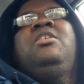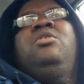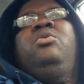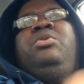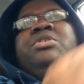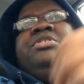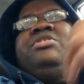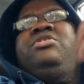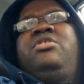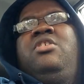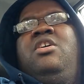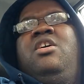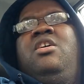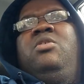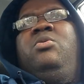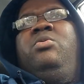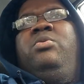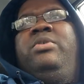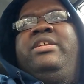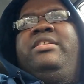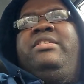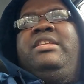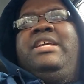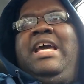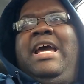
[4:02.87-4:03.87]
We saw it
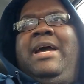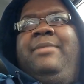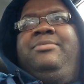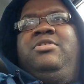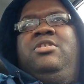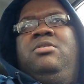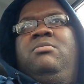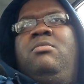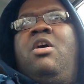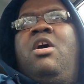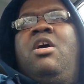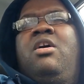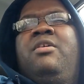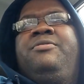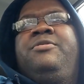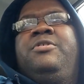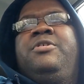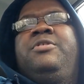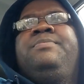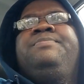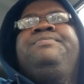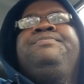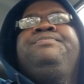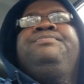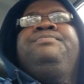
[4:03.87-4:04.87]
with Captain
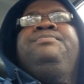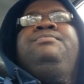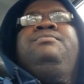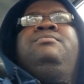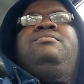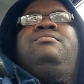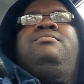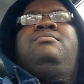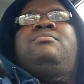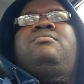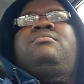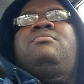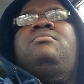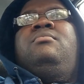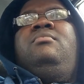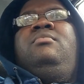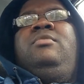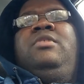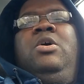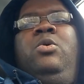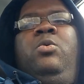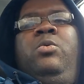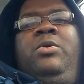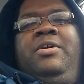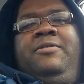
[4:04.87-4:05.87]
Marvel,
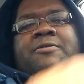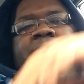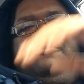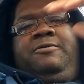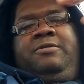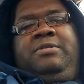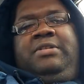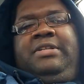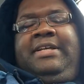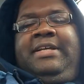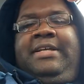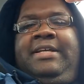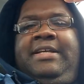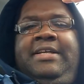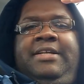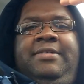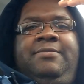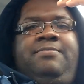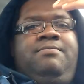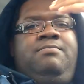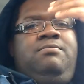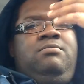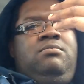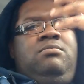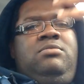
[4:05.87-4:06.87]
with I'm
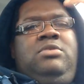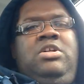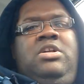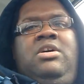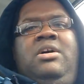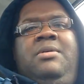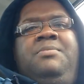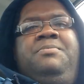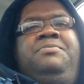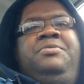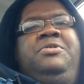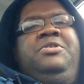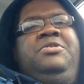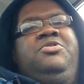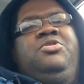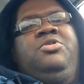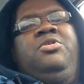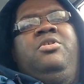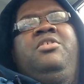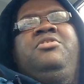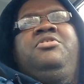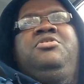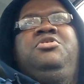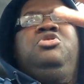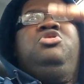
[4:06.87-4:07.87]
pretty
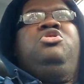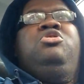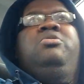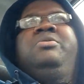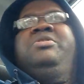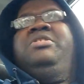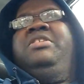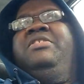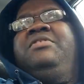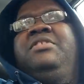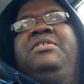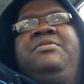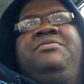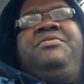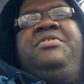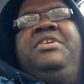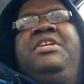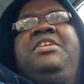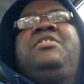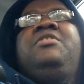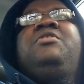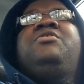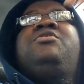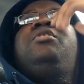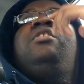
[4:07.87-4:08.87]
sure other YouTubers have done
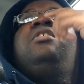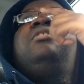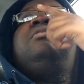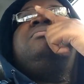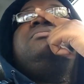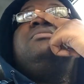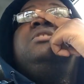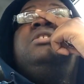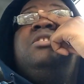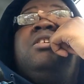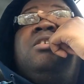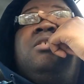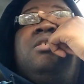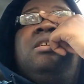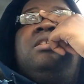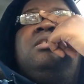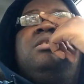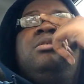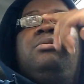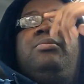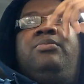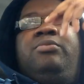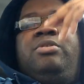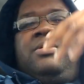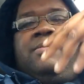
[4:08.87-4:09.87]
videos on,
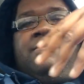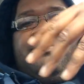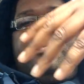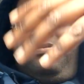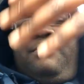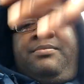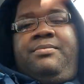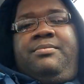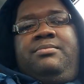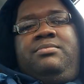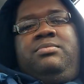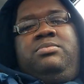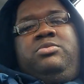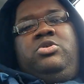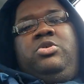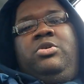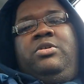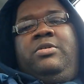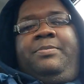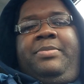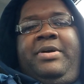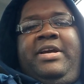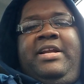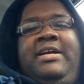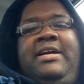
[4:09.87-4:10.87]
the sort
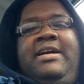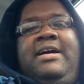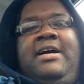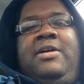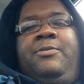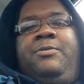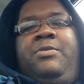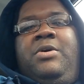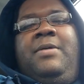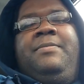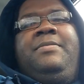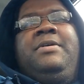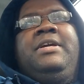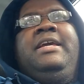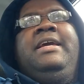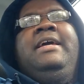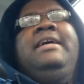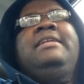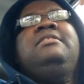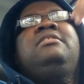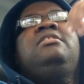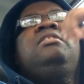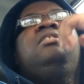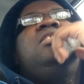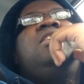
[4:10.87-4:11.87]
of Pentagon
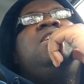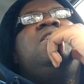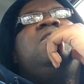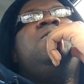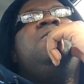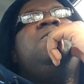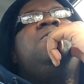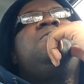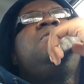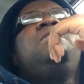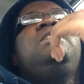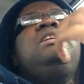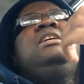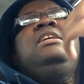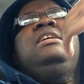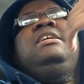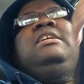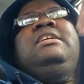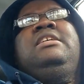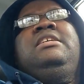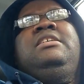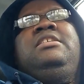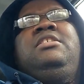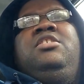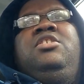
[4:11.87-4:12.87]
propaganda of,
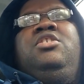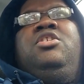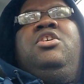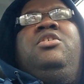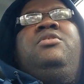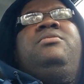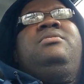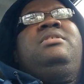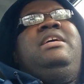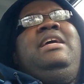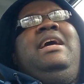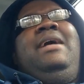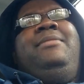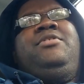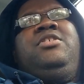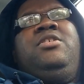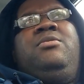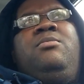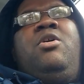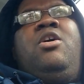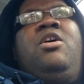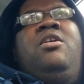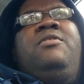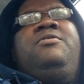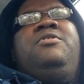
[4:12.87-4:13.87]
Captain
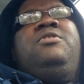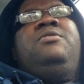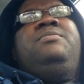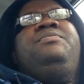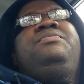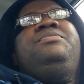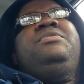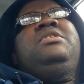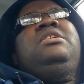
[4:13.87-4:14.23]
Marvel.